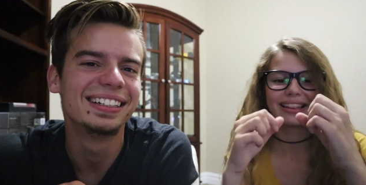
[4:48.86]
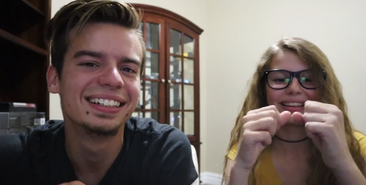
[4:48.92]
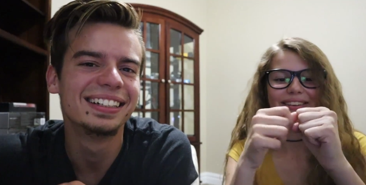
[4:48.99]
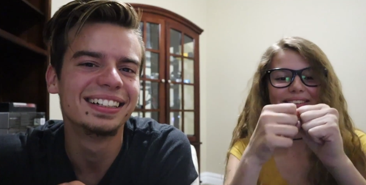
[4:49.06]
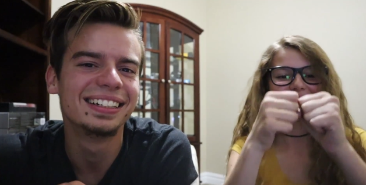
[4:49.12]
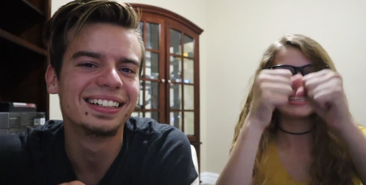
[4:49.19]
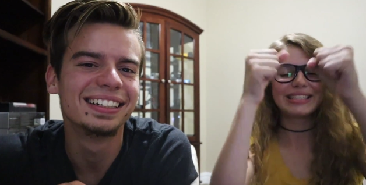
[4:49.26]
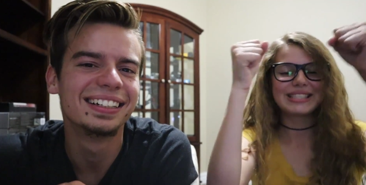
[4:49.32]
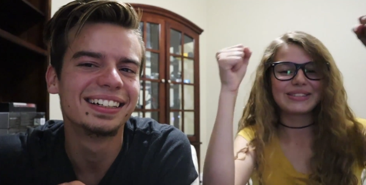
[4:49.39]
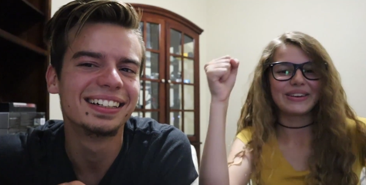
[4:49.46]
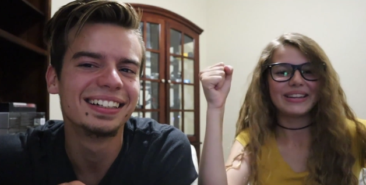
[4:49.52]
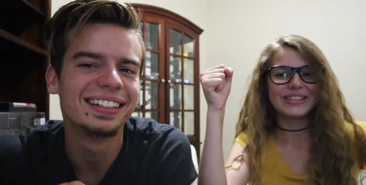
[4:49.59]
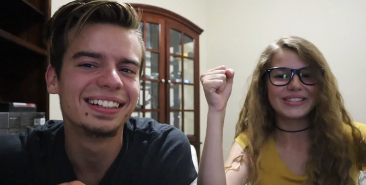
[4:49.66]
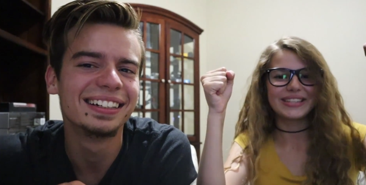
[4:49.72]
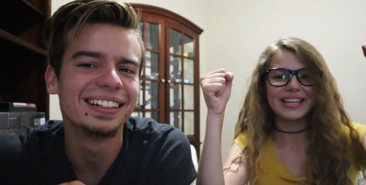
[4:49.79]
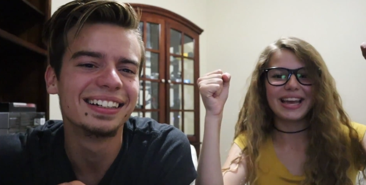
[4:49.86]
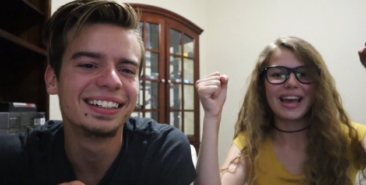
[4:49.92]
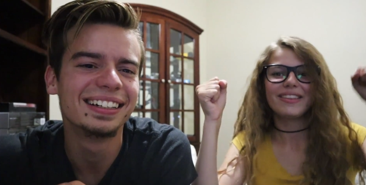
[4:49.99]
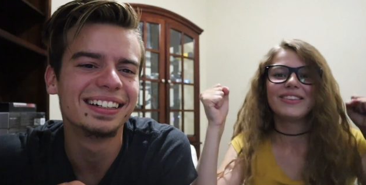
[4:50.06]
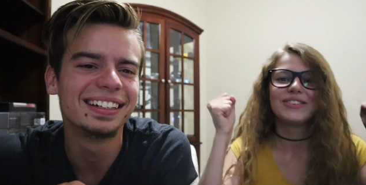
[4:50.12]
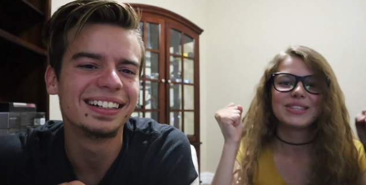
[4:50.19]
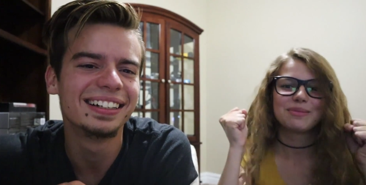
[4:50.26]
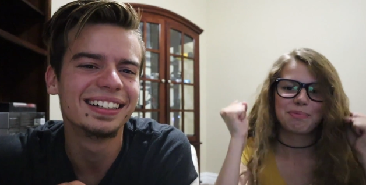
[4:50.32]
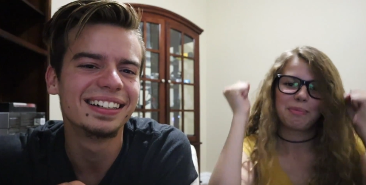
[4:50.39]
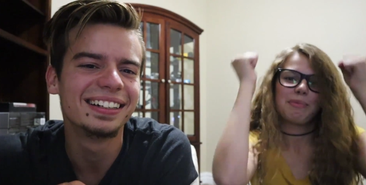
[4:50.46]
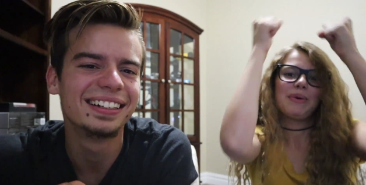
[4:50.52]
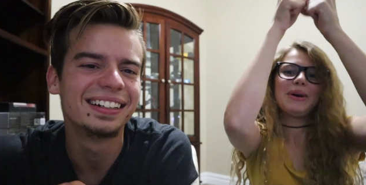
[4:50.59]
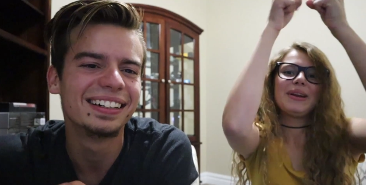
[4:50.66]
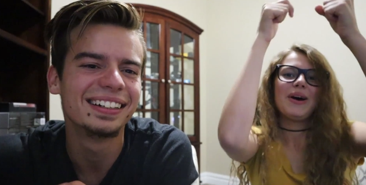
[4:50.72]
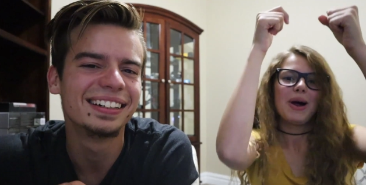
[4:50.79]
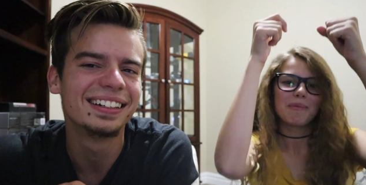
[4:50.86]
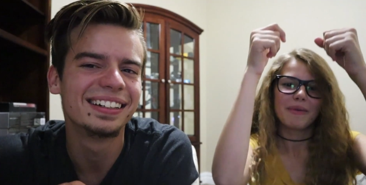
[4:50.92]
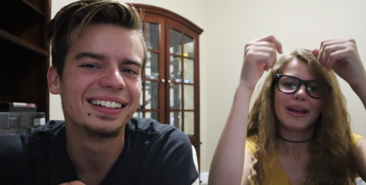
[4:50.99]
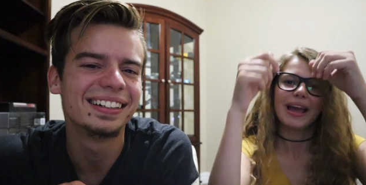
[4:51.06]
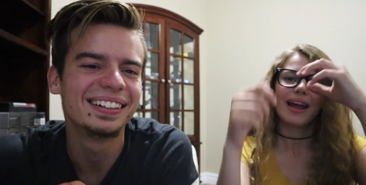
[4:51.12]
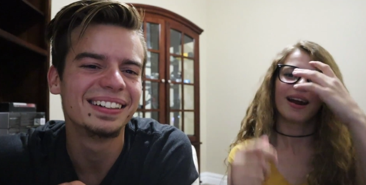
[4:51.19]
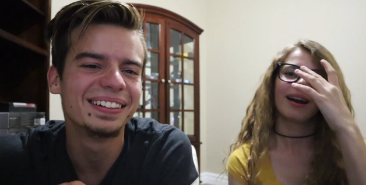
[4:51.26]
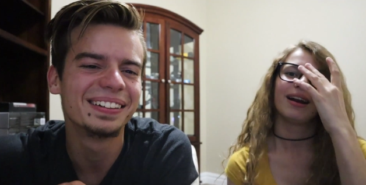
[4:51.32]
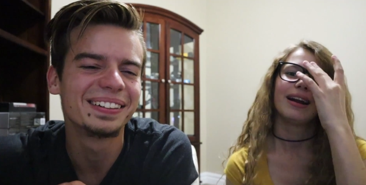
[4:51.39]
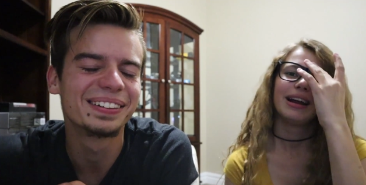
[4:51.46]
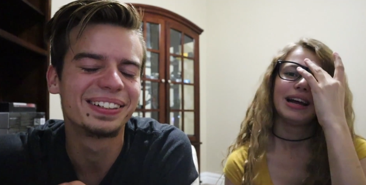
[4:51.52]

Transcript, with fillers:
Speaker 1: I literally stretched it and then just put it on my hair.